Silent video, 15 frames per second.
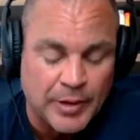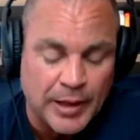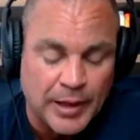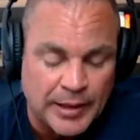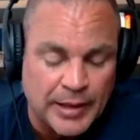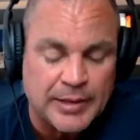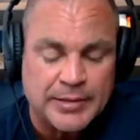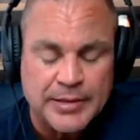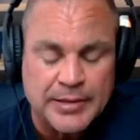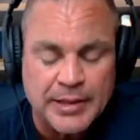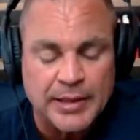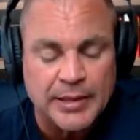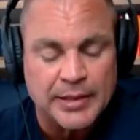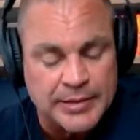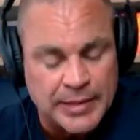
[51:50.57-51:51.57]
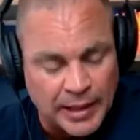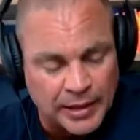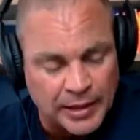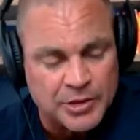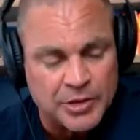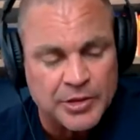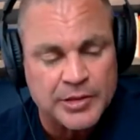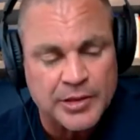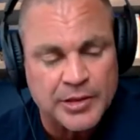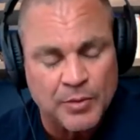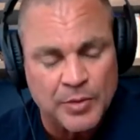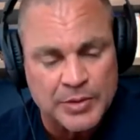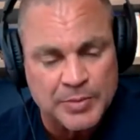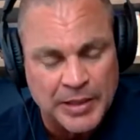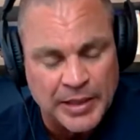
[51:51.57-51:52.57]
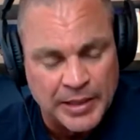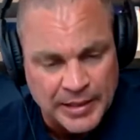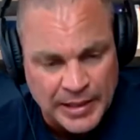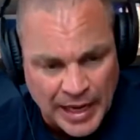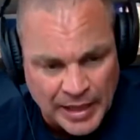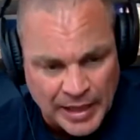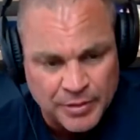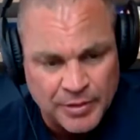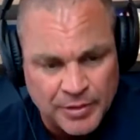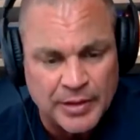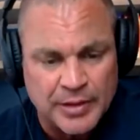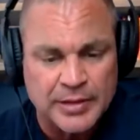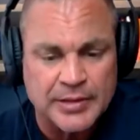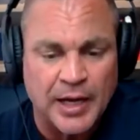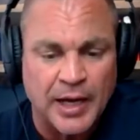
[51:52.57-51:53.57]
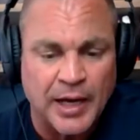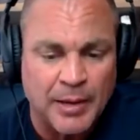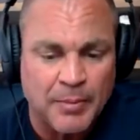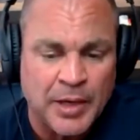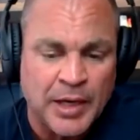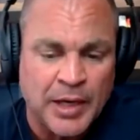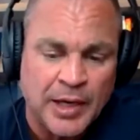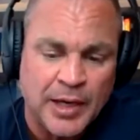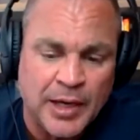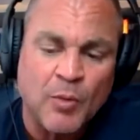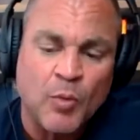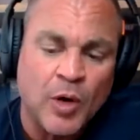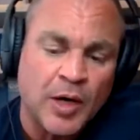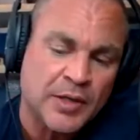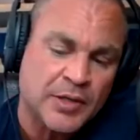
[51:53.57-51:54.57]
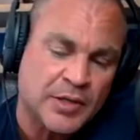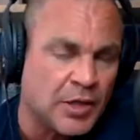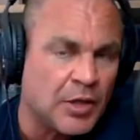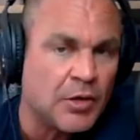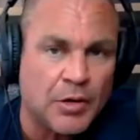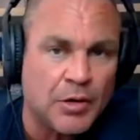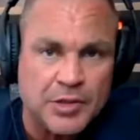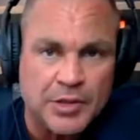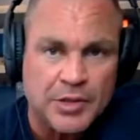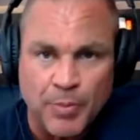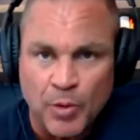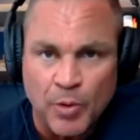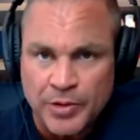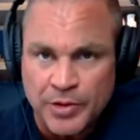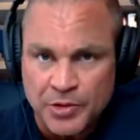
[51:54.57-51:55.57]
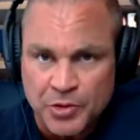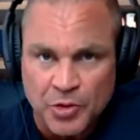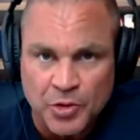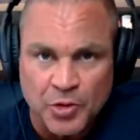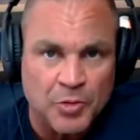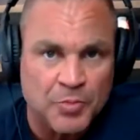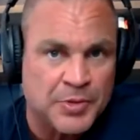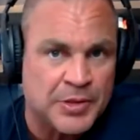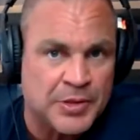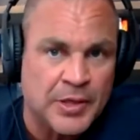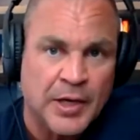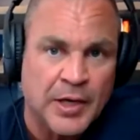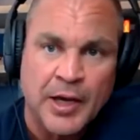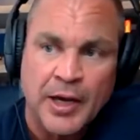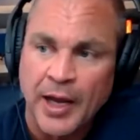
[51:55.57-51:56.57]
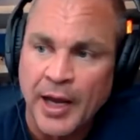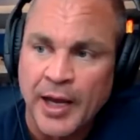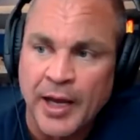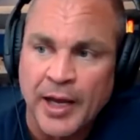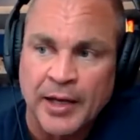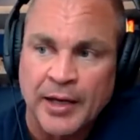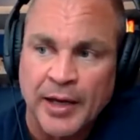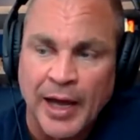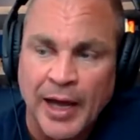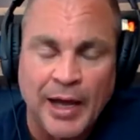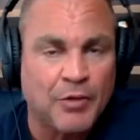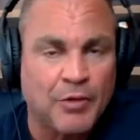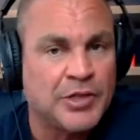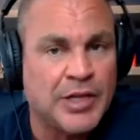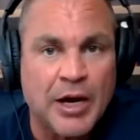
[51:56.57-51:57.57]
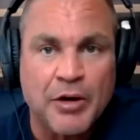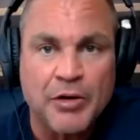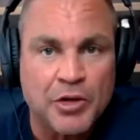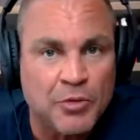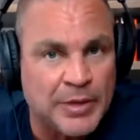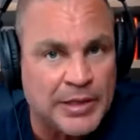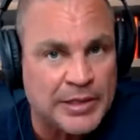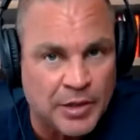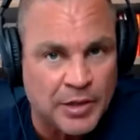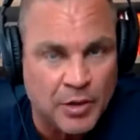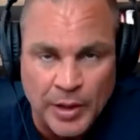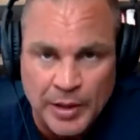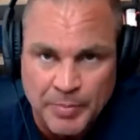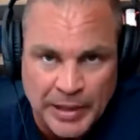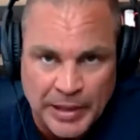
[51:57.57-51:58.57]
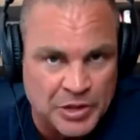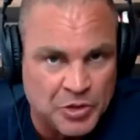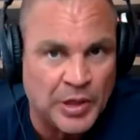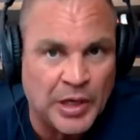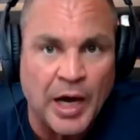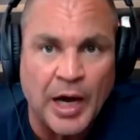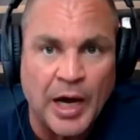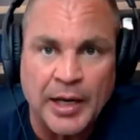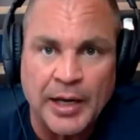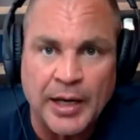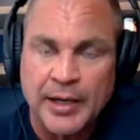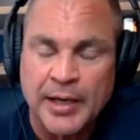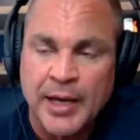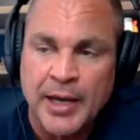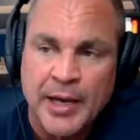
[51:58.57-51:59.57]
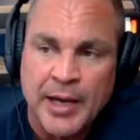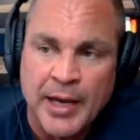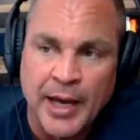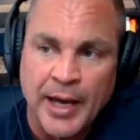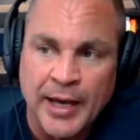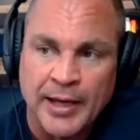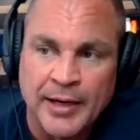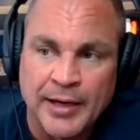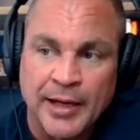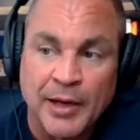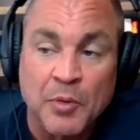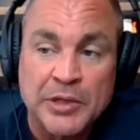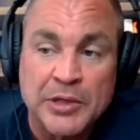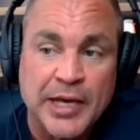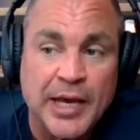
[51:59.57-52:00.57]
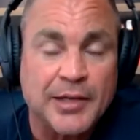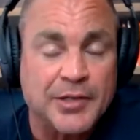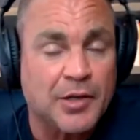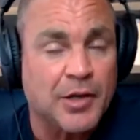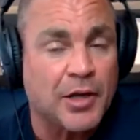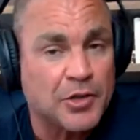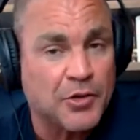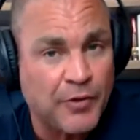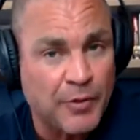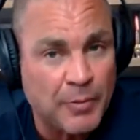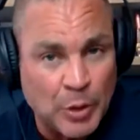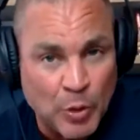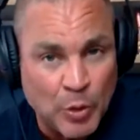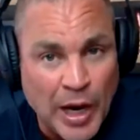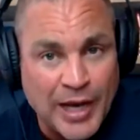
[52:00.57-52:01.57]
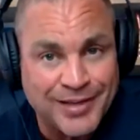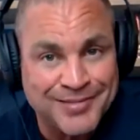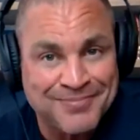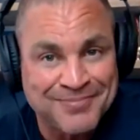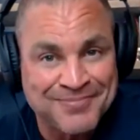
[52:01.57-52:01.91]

against the intelligence that was being gathered at the time, it was, you don't support the troops, and how dare you be so unpatriotic? And it was cancel culture from the right.